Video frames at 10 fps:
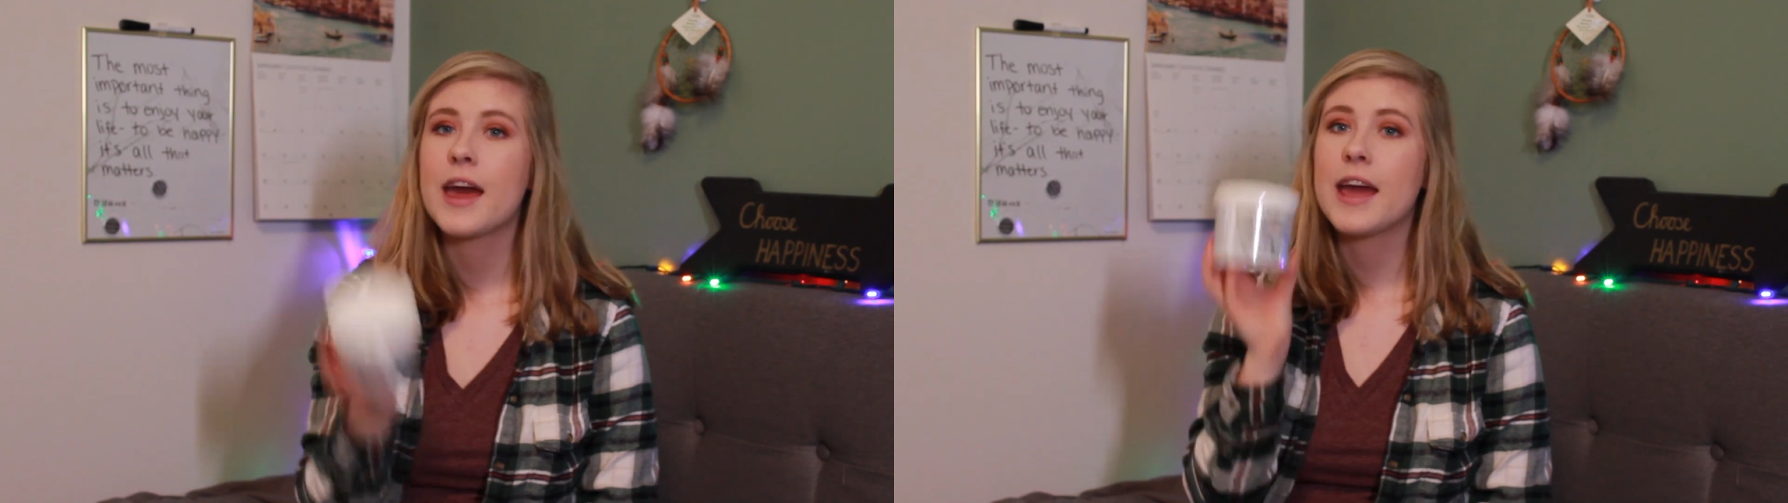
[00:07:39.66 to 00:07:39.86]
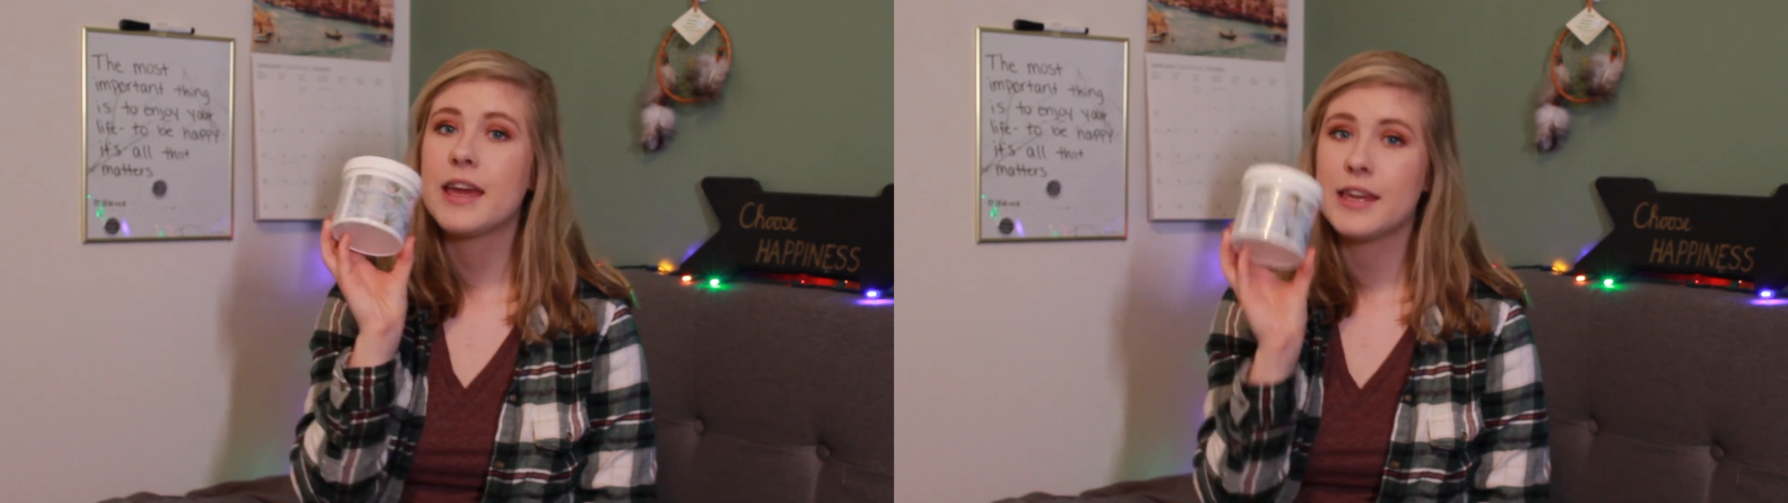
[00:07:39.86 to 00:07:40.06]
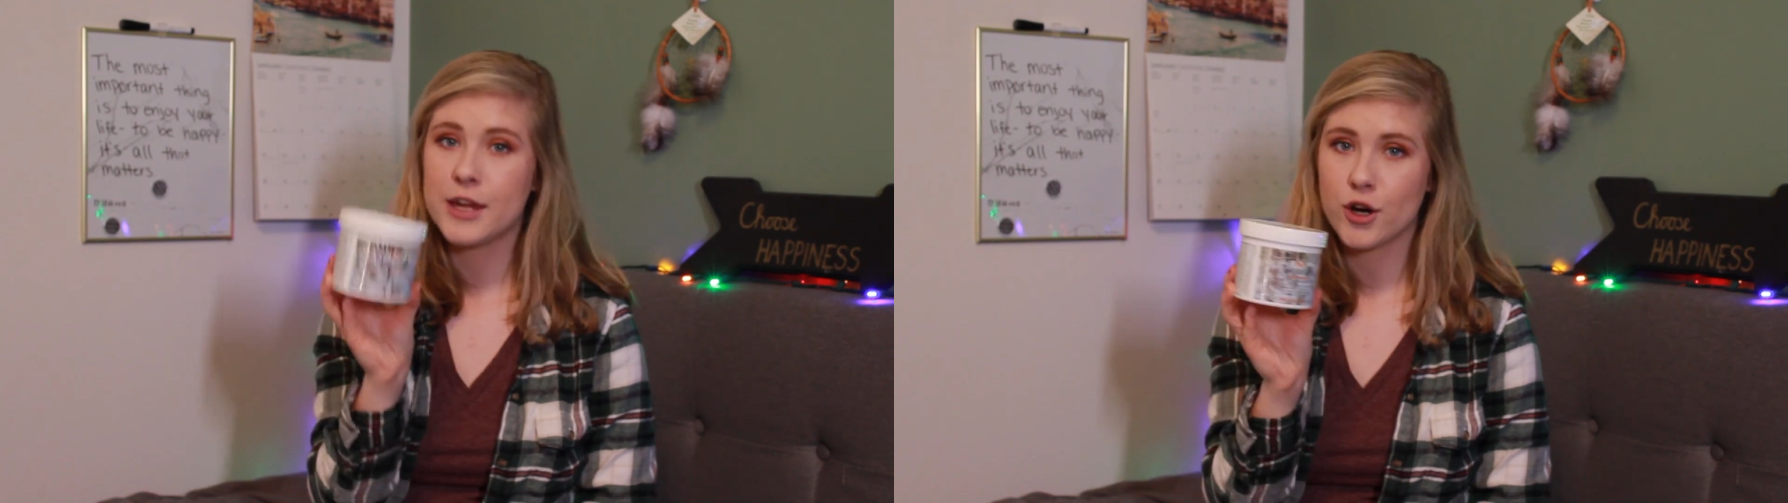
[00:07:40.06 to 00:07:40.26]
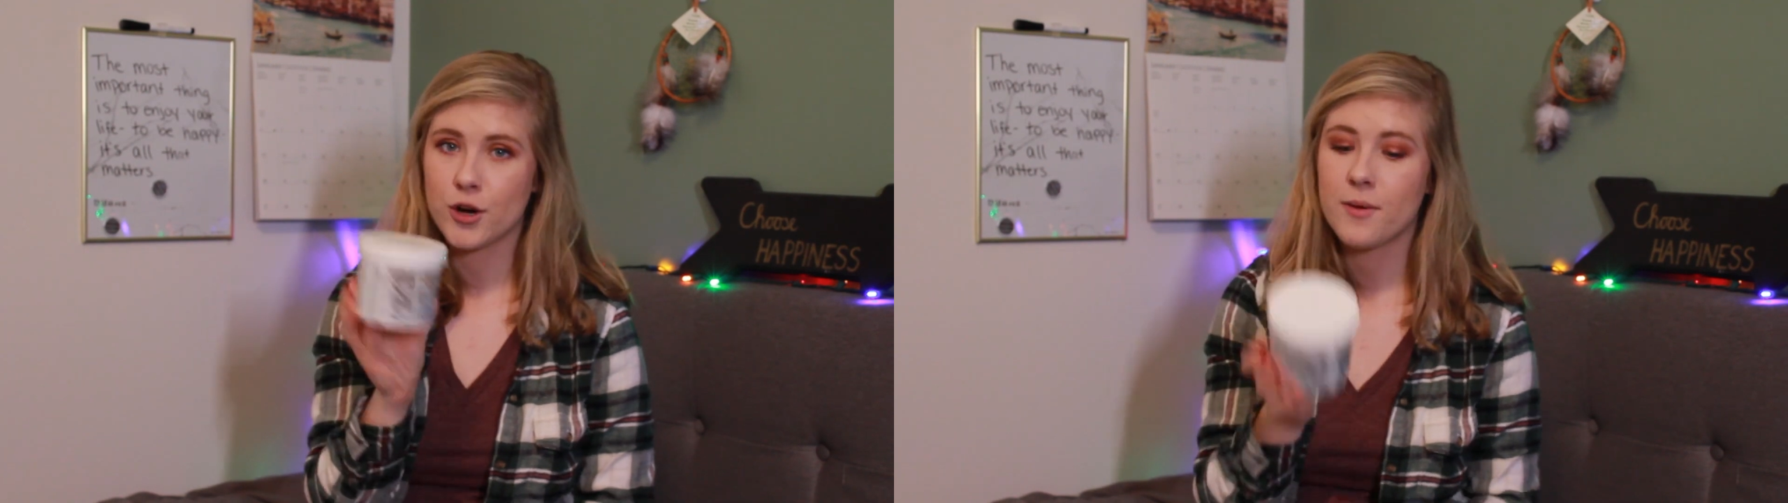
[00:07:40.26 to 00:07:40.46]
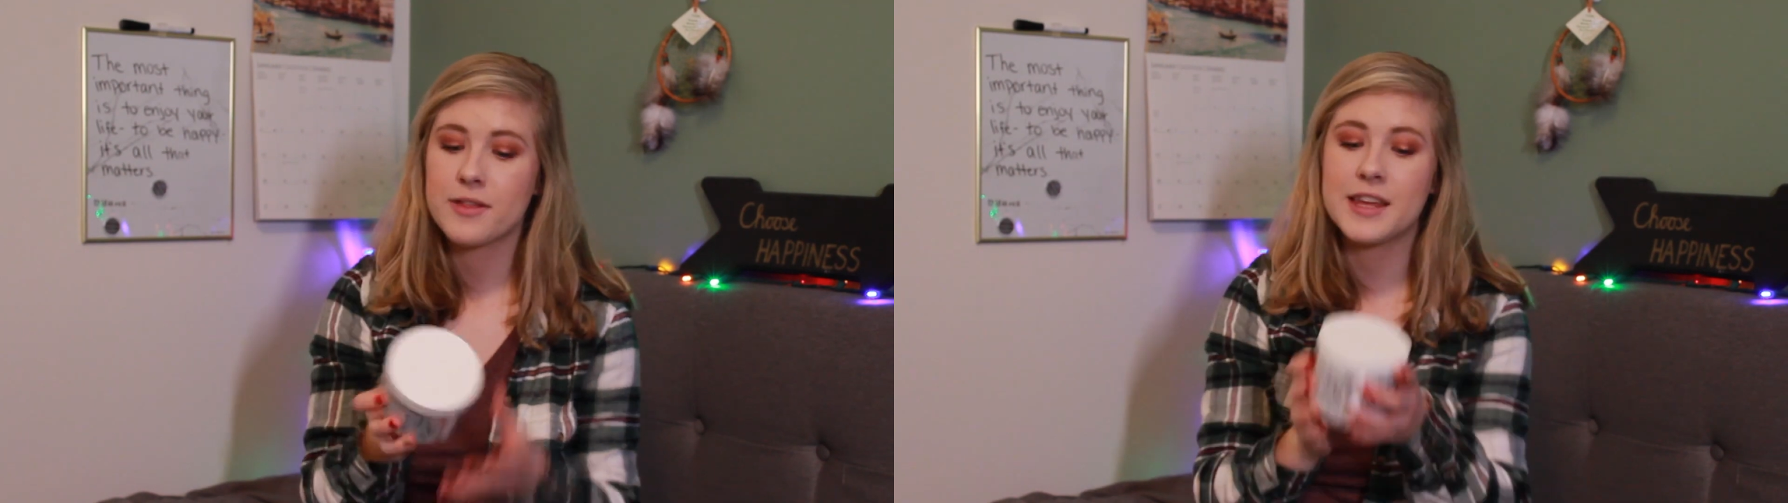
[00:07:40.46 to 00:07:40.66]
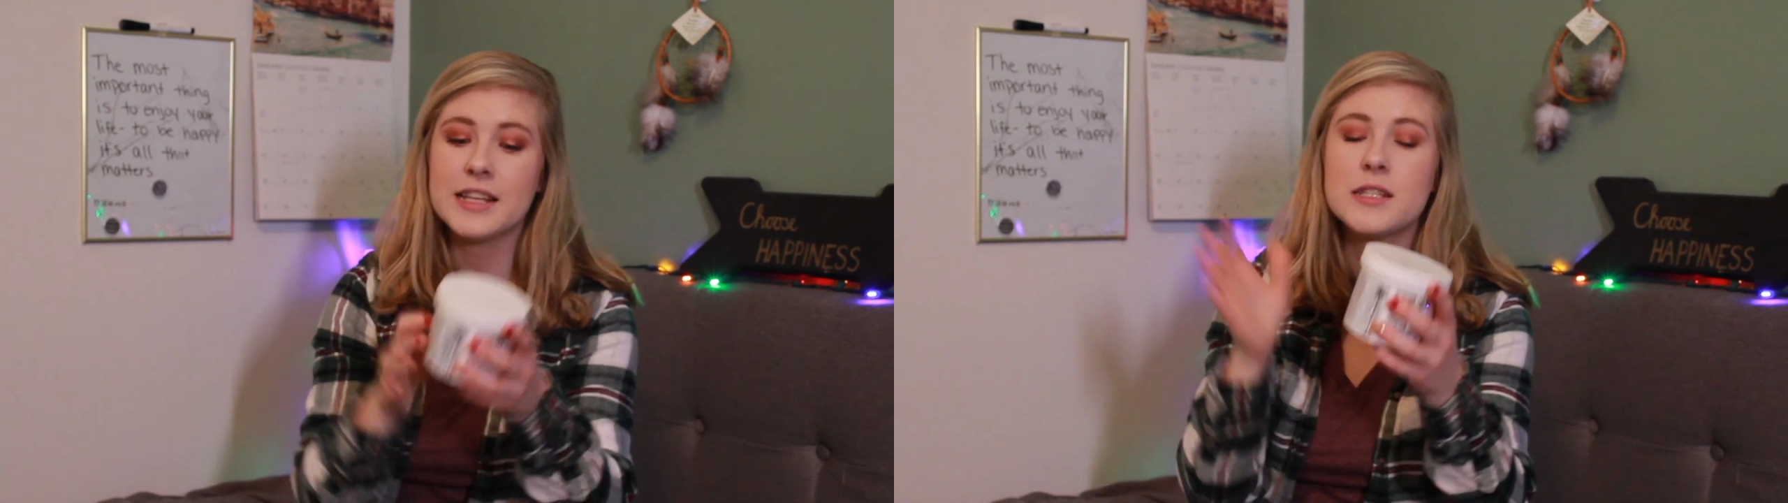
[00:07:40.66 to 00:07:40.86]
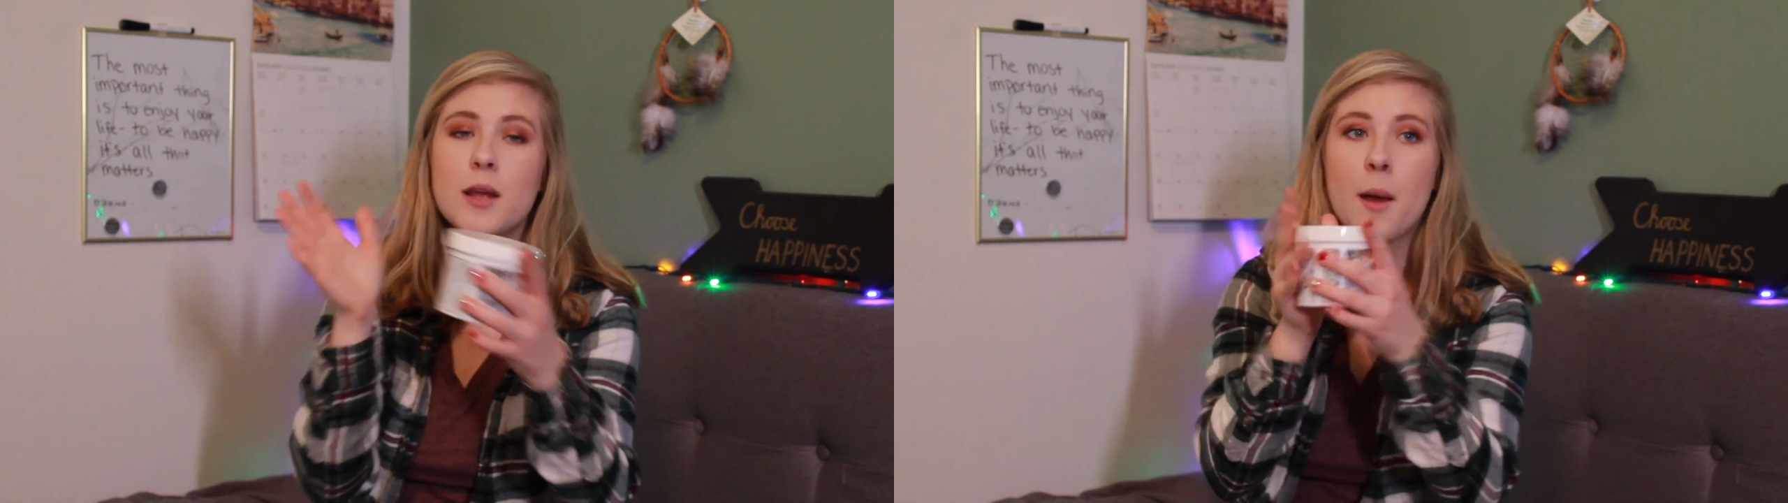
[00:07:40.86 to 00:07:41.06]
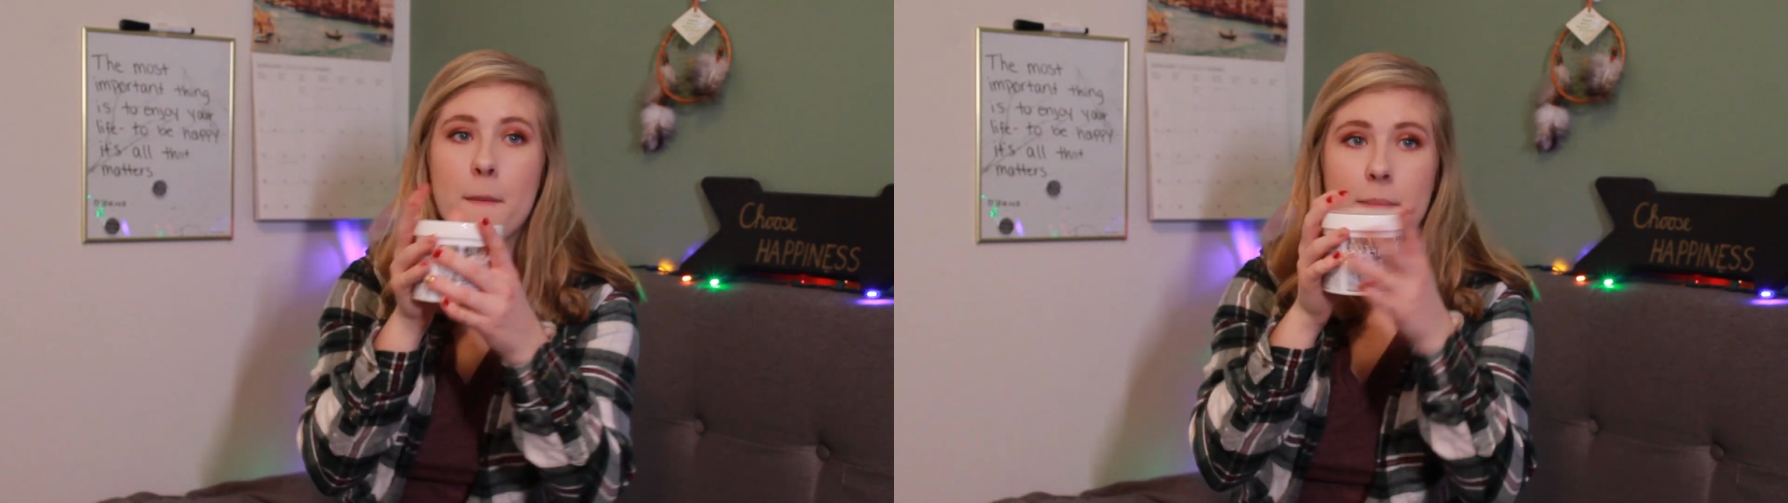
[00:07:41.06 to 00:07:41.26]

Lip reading: a year. This